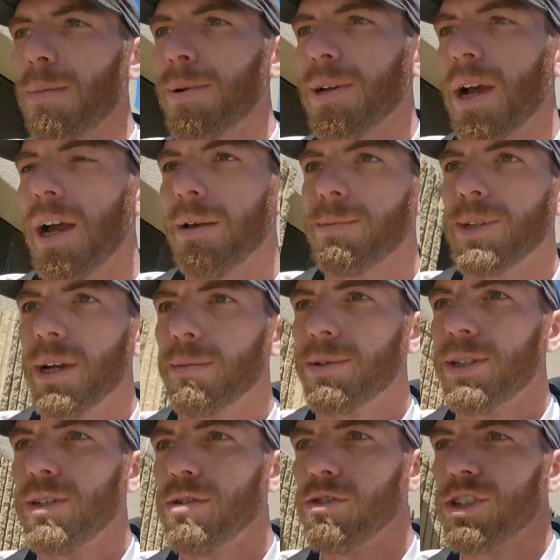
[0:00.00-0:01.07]
up and hyped up
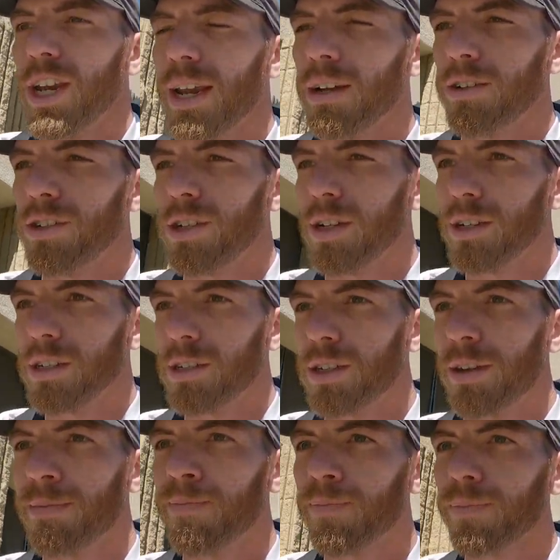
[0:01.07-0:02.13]
to do
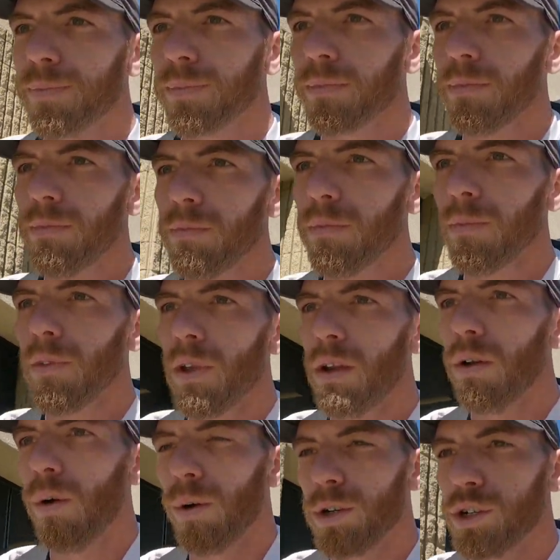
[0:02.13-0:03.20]
challenges
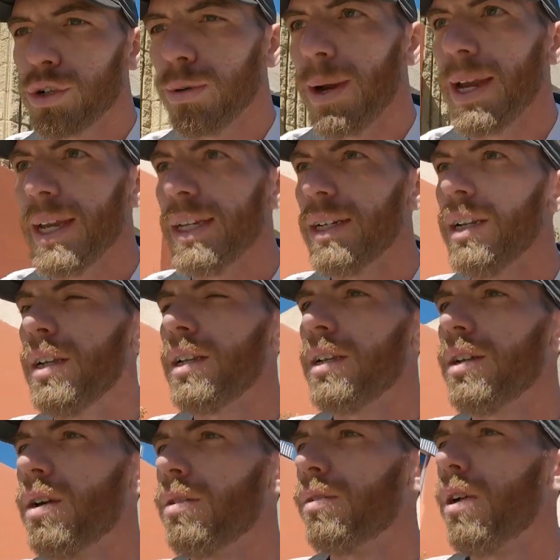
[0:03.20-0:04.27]
or train,
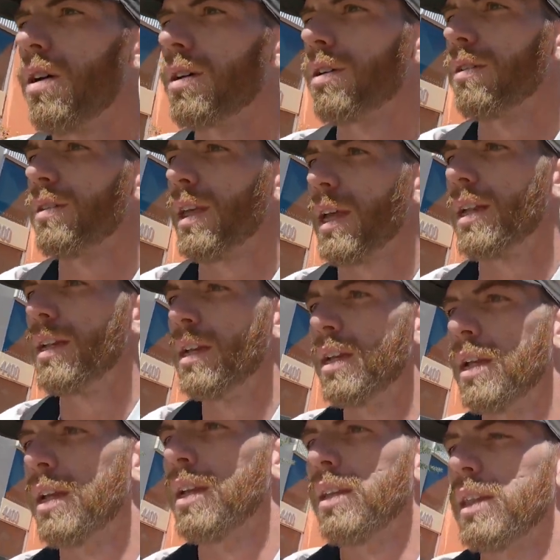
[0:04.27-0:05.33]
longer than
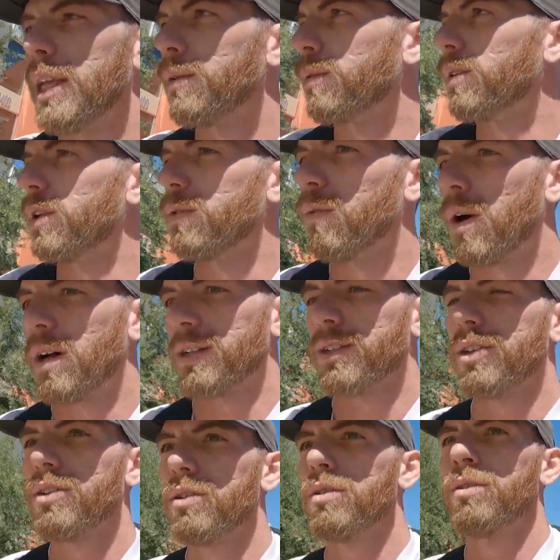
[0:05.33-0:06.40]
they really want
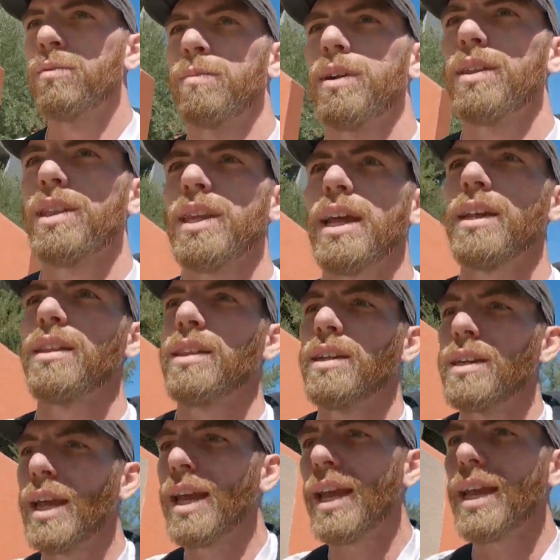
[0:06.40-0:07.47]
to. But at the end of the
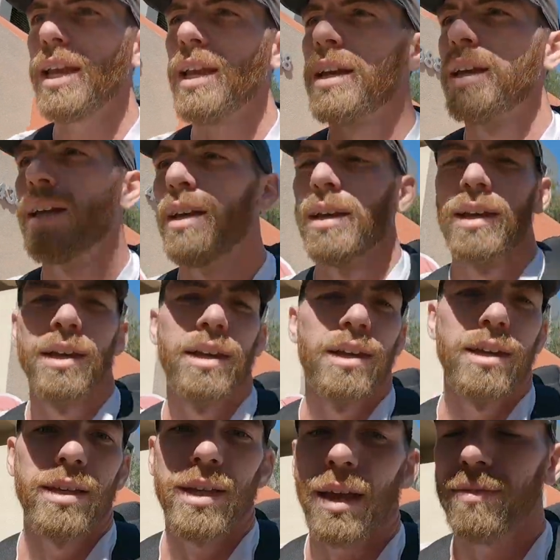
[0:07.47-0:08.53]
day,
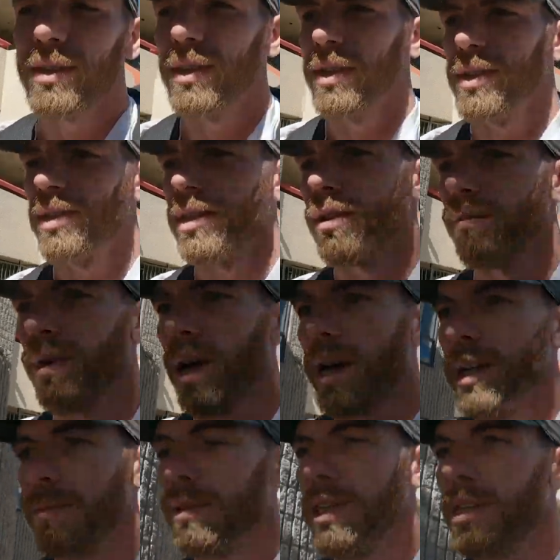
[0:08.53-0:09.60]
you have to listen to your
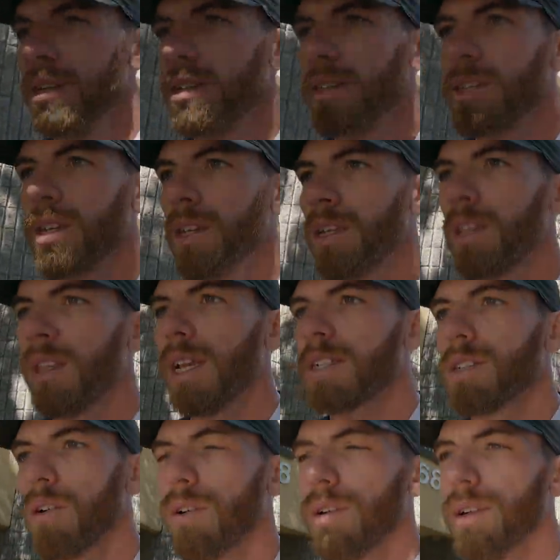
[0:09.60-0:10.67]
body because
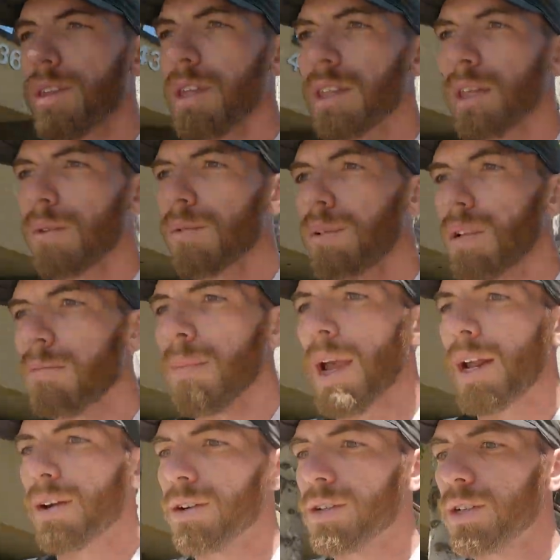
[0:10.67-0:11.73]
that's the only thing that really
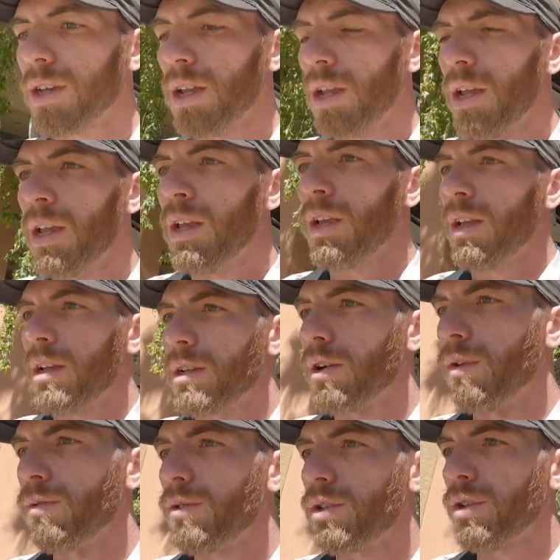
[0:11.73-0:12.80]
matters.
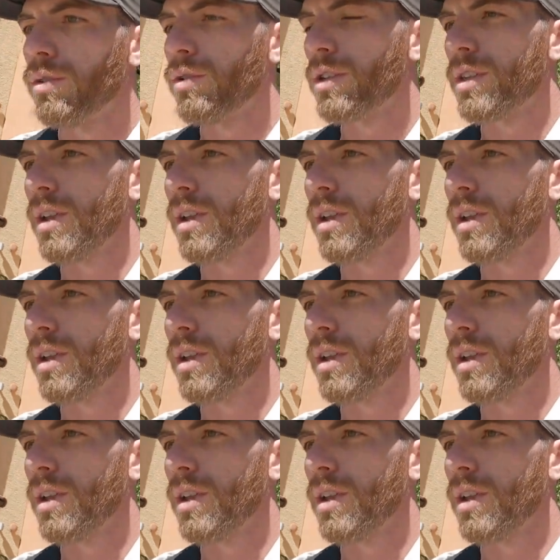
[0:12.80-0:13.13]
Don't do